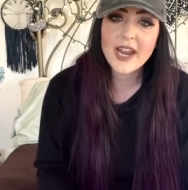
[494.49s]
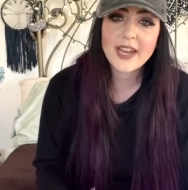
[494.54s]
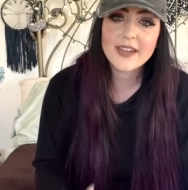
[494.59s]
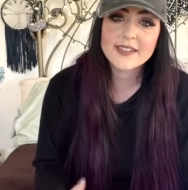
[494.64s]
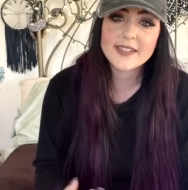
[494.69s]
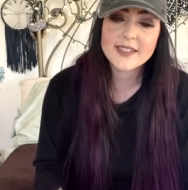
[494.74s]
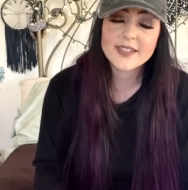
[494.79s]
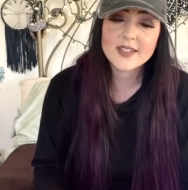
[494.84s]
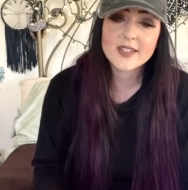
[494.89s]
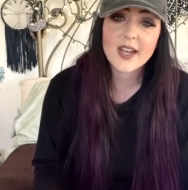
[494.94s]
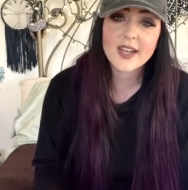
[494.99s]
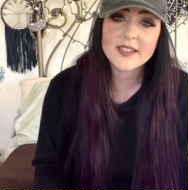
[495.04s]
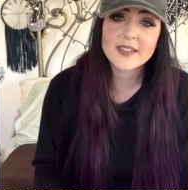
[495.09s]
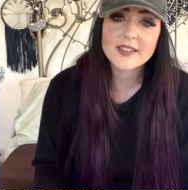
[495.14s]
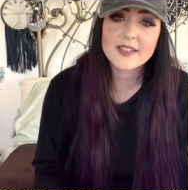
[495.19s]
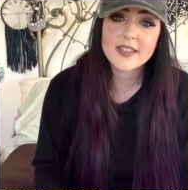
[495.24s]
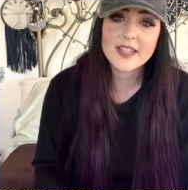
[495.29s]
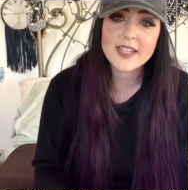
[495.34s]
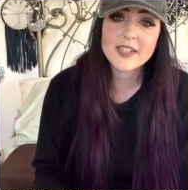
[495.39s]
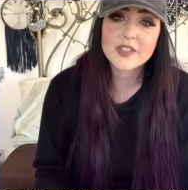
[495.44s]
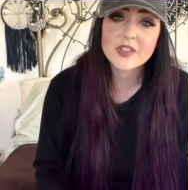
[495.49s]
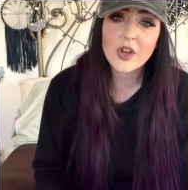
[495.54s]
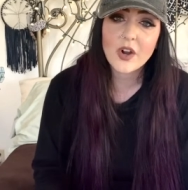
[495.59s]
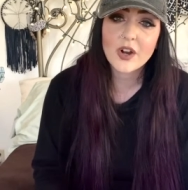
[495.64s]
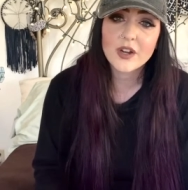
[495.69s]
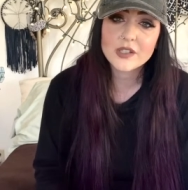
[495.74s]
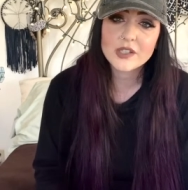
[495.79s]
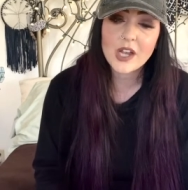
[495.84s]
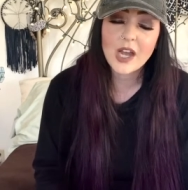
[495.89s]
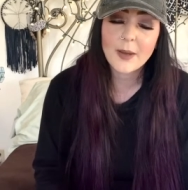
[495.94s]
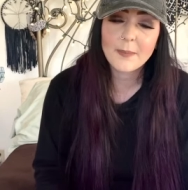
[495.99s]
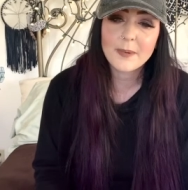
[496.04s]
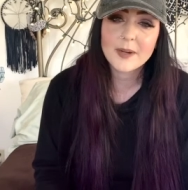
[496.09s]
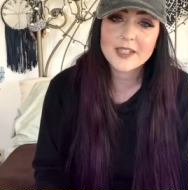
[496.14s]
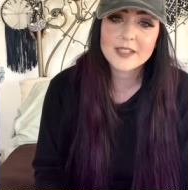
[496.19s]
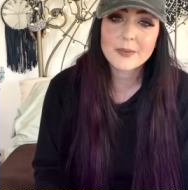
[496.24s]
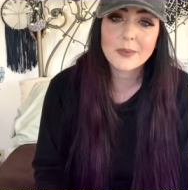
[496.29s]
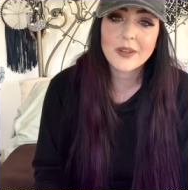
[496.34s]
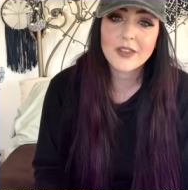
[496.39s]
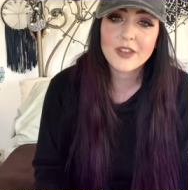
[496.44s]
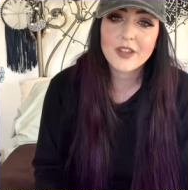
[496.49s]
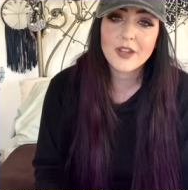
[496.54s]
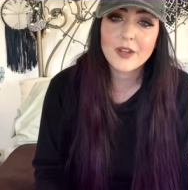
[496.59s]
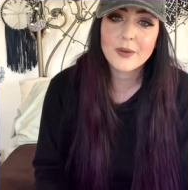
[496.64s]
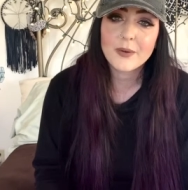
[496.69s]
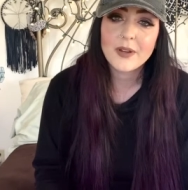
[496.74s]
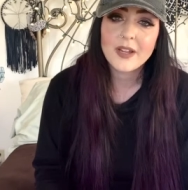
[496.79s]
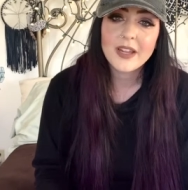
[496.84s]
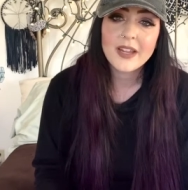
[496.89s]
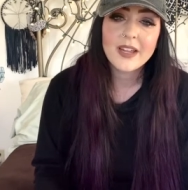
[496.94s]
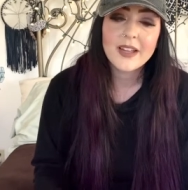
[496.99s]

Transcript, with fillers: and discuss these hard topics with you,